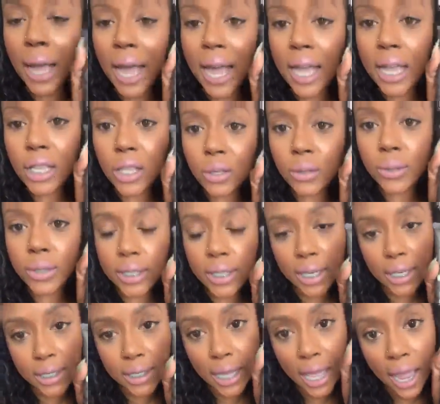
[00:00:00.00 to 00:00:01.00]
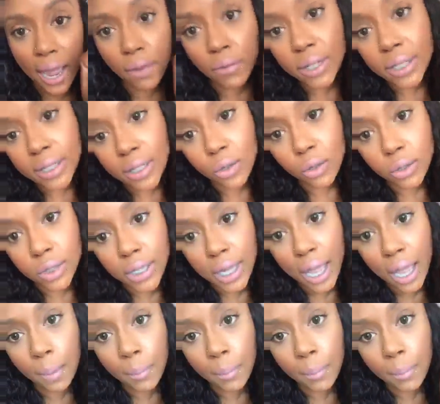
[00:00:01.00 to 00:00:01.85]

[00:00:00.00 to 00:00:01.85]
I use this every single day.